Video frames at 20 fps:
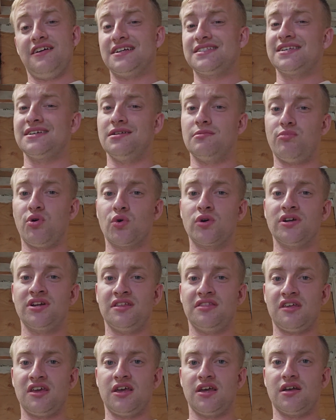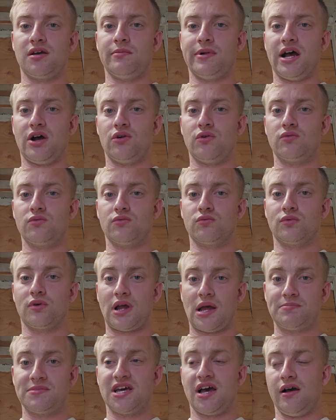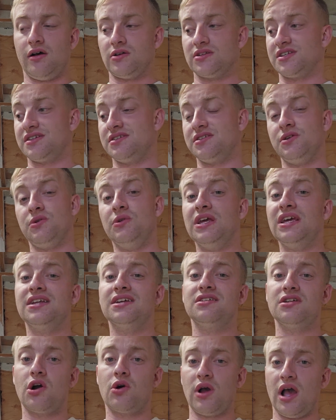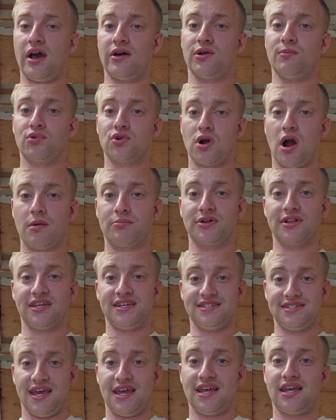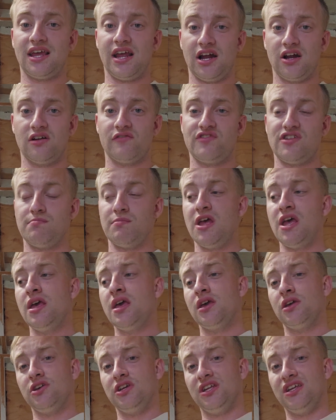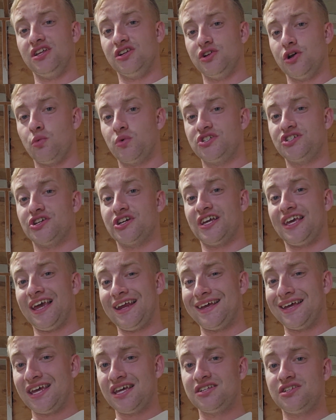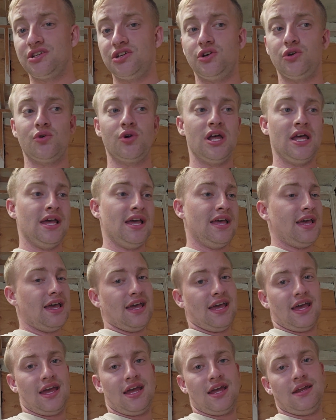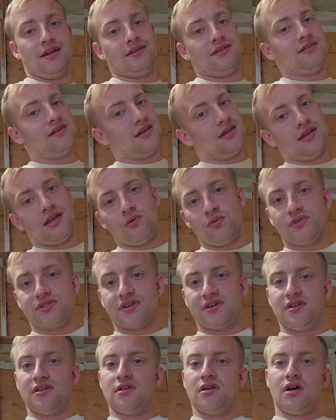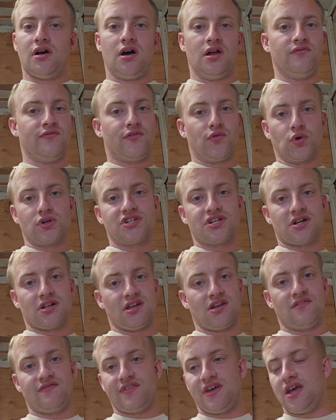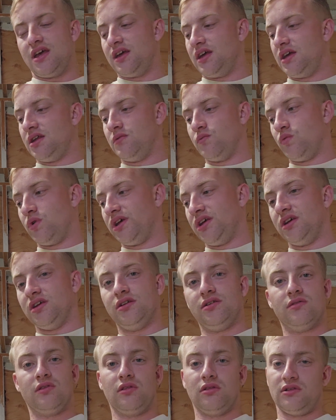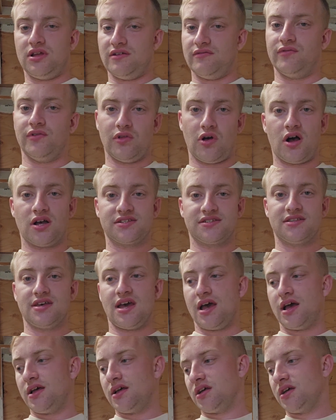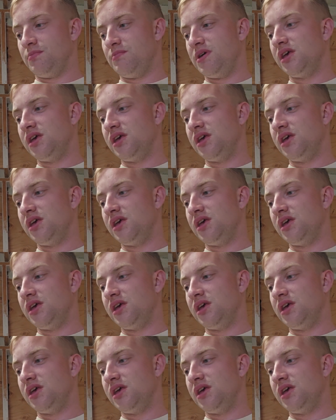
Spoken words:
And that's an important thing about reptiles, is you need to know how to properly take care of them. You need to know what you're getting into. And it was an unfortunate event, and we have lost that